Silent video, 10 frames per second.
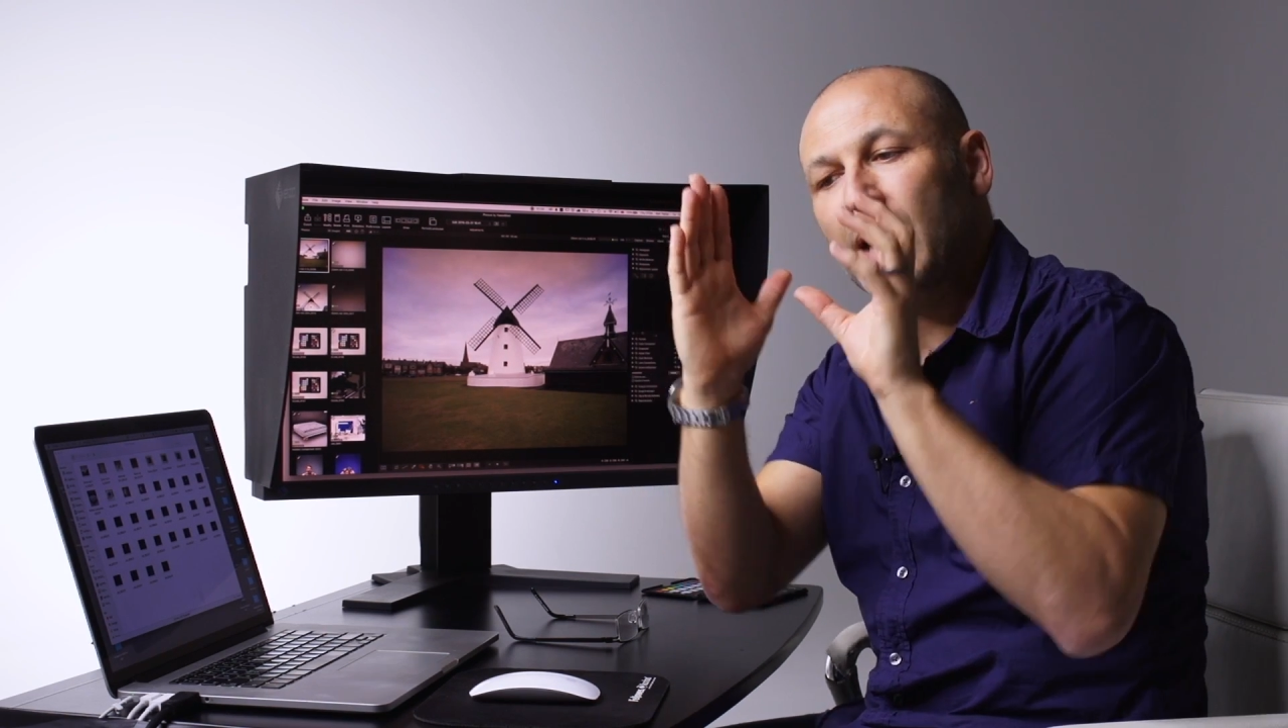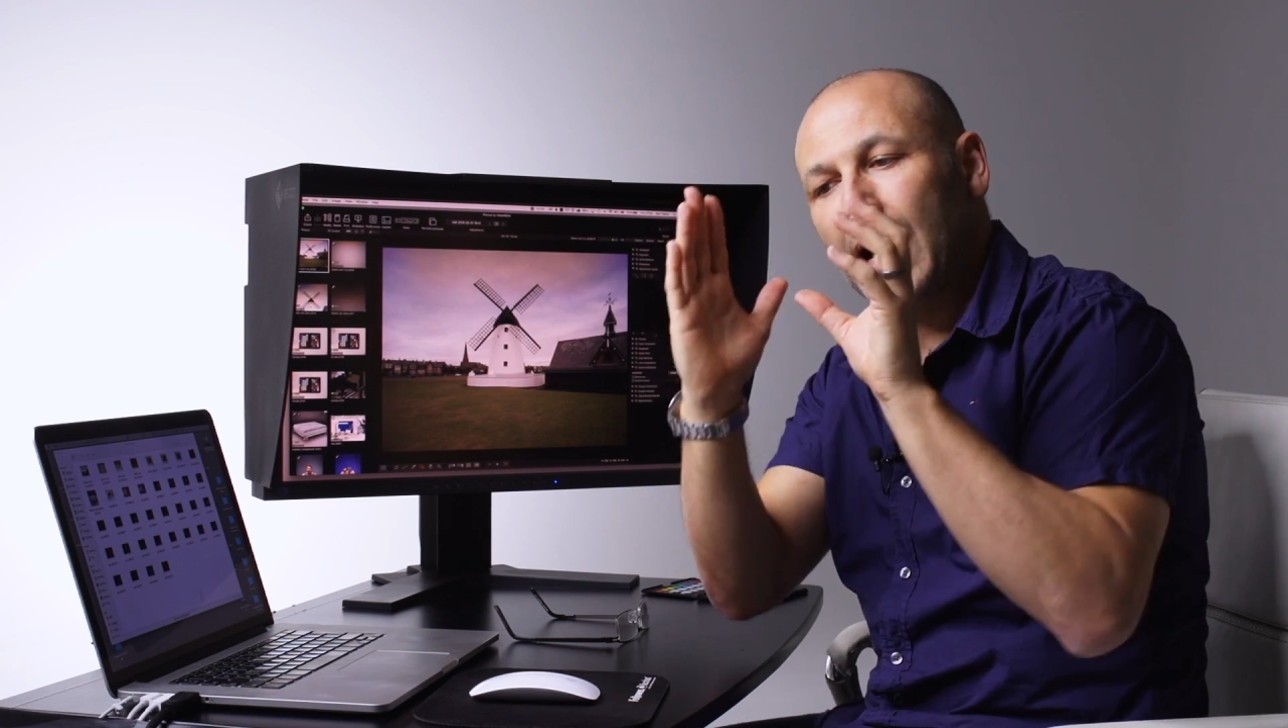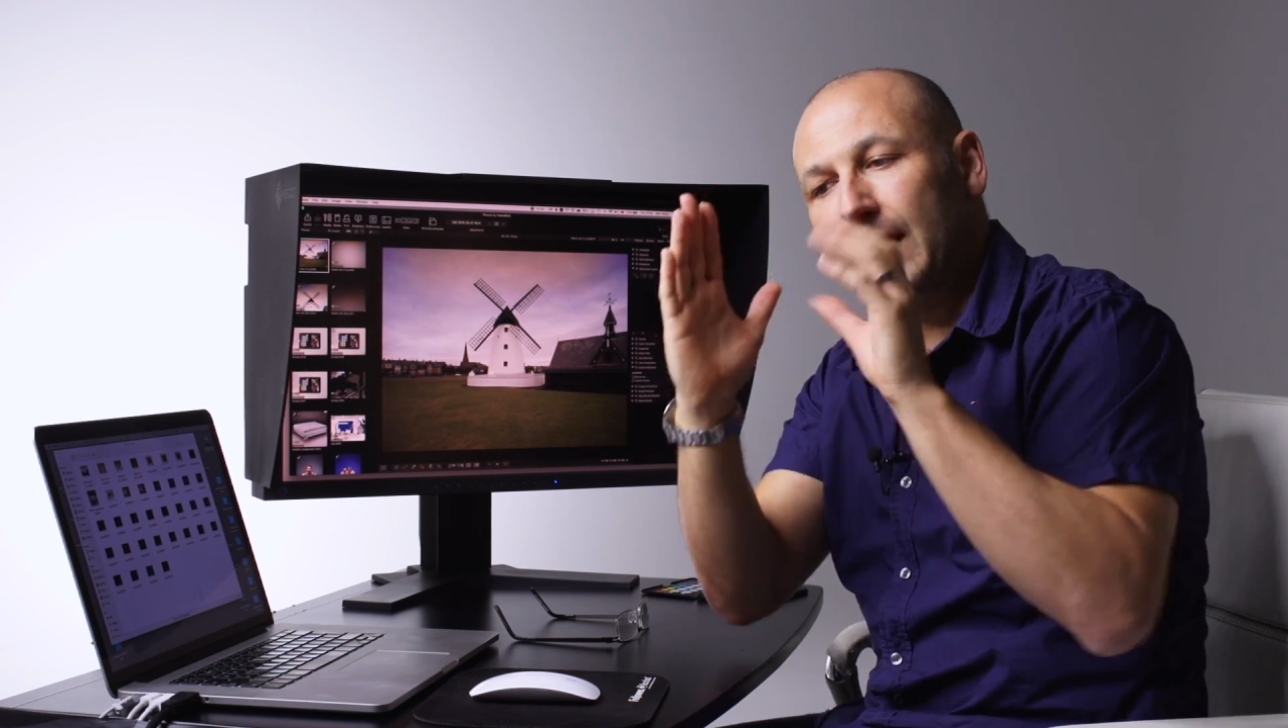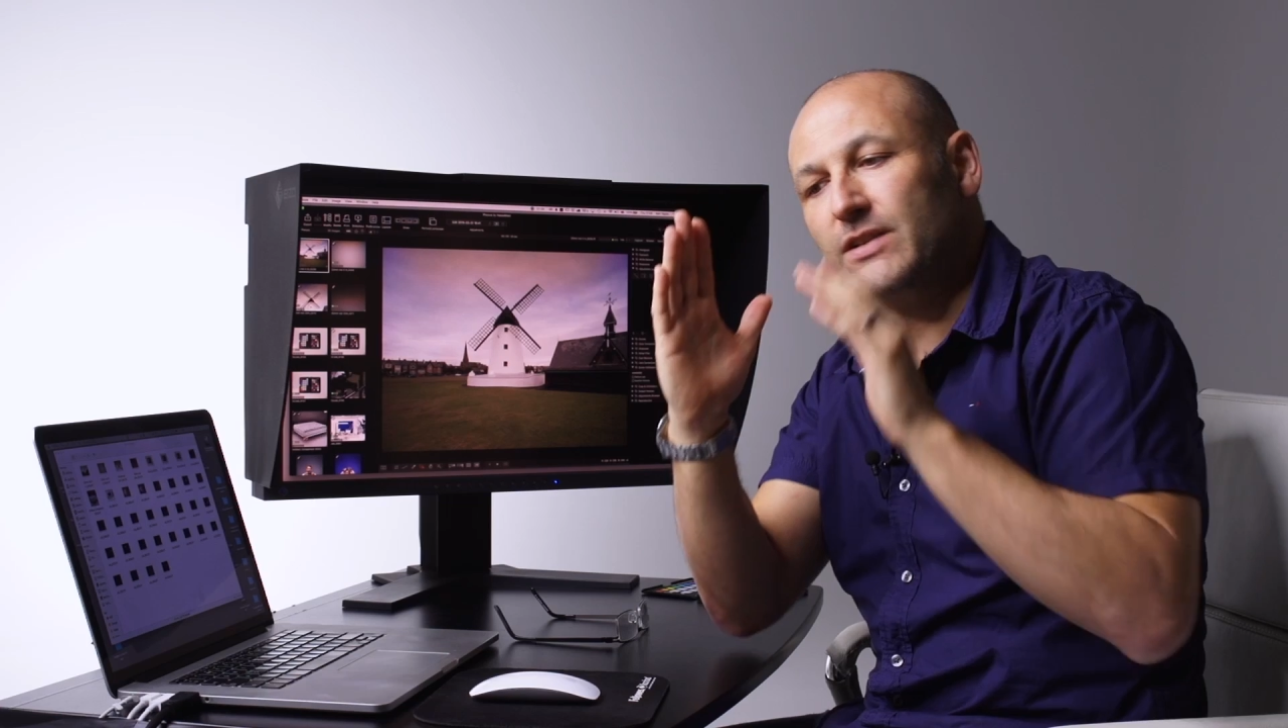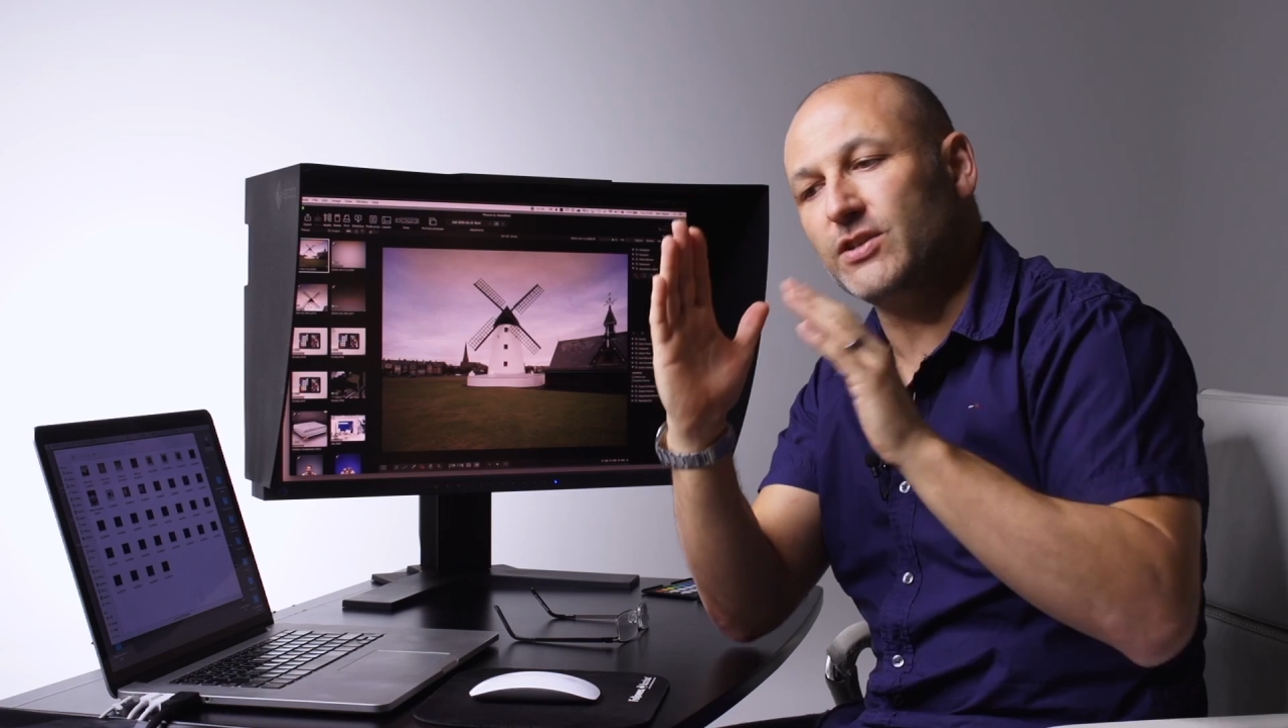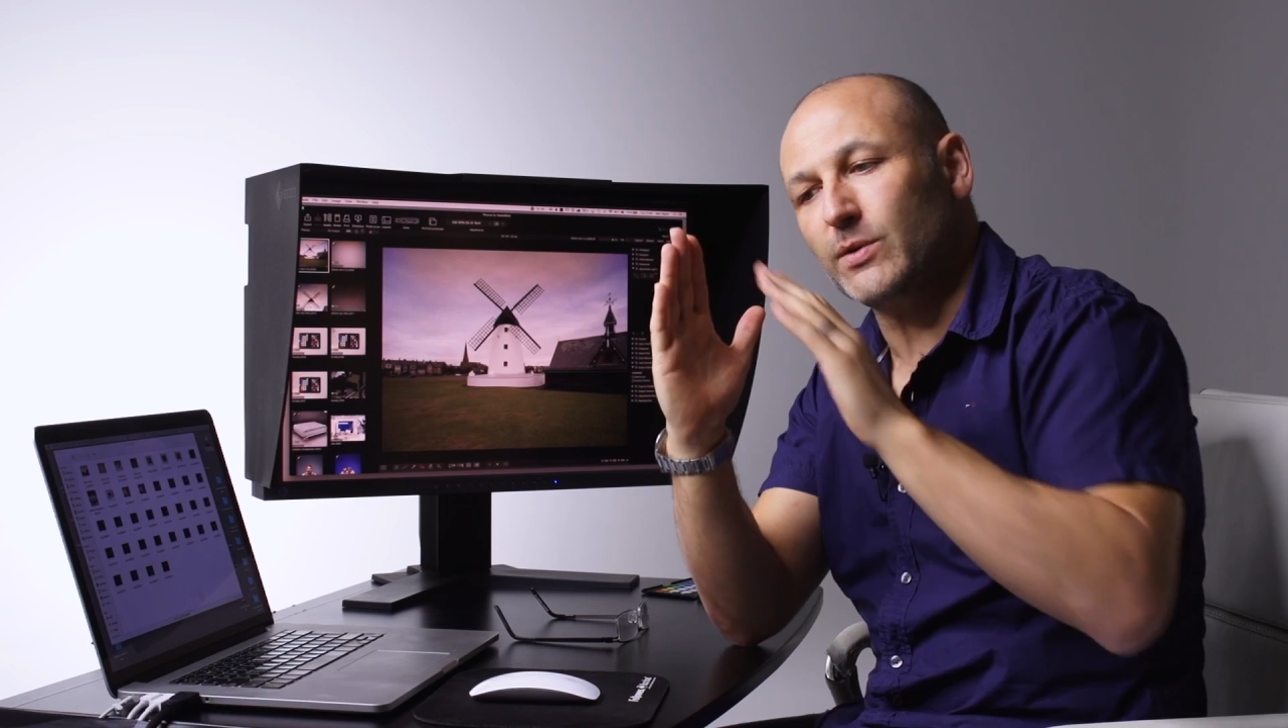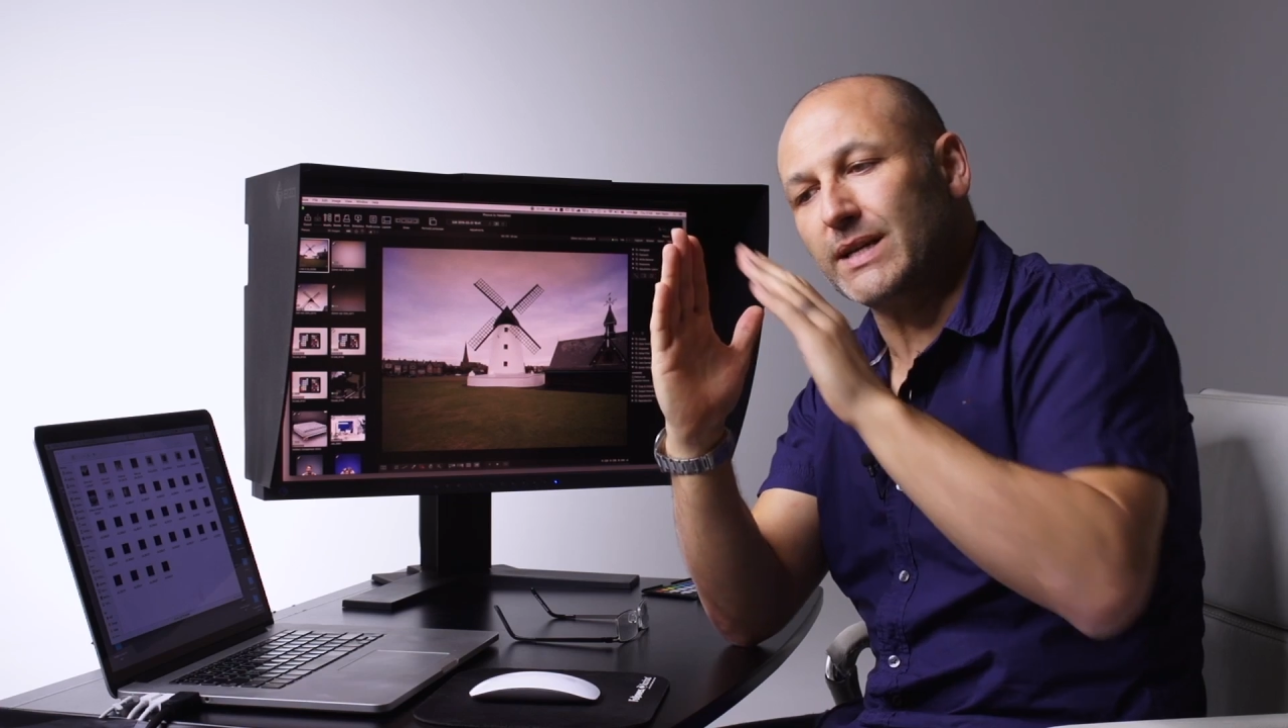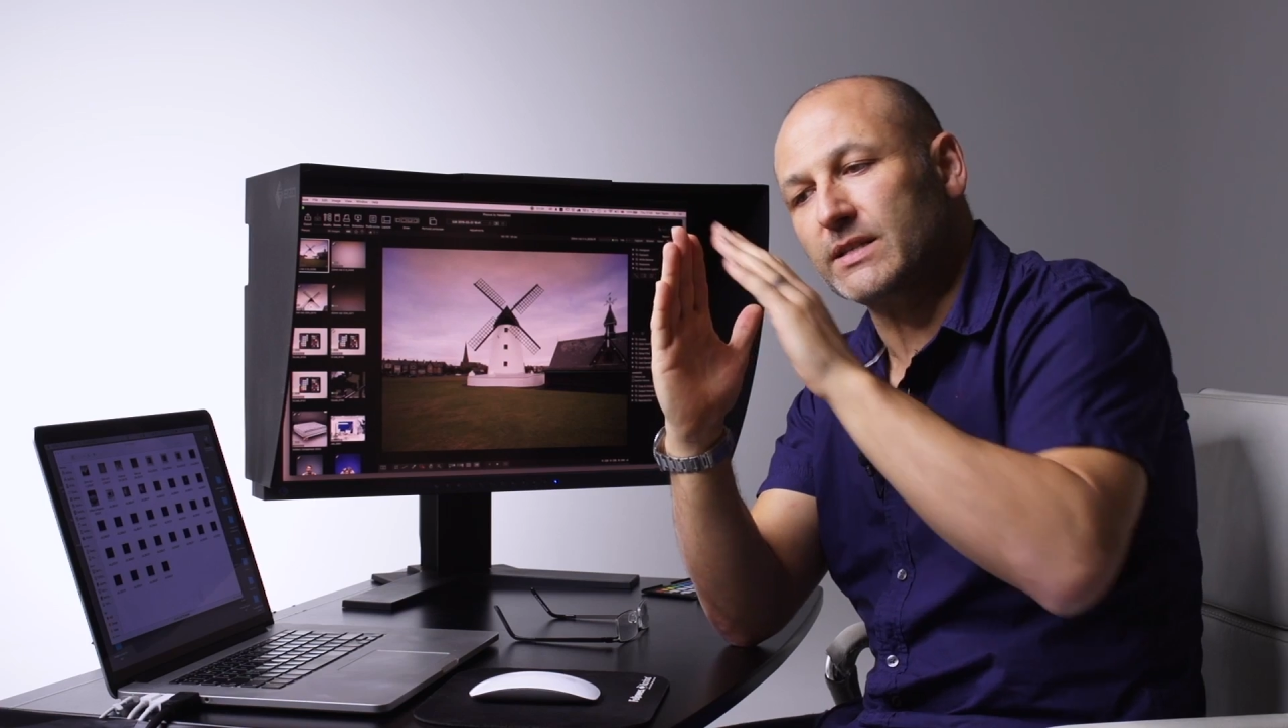and in doing